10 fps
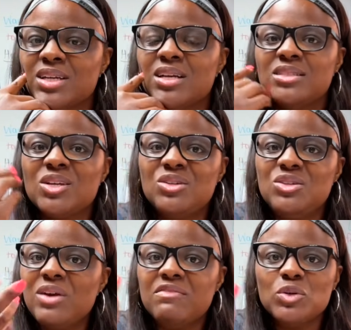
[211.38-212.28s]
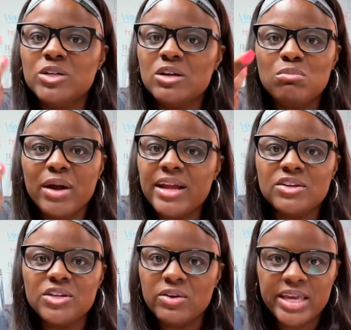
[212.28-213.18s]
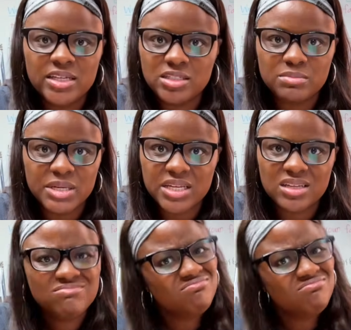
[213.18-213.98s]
So do you have a real brain or your head just big?